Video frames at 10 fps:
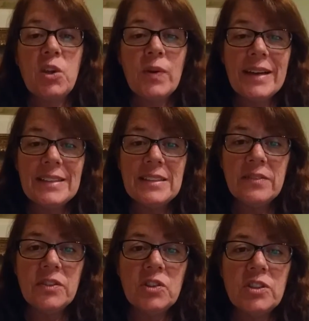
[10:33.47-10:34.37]
you add
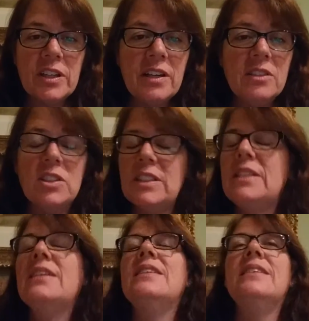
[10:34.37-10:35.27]
stuff to your Shakeology?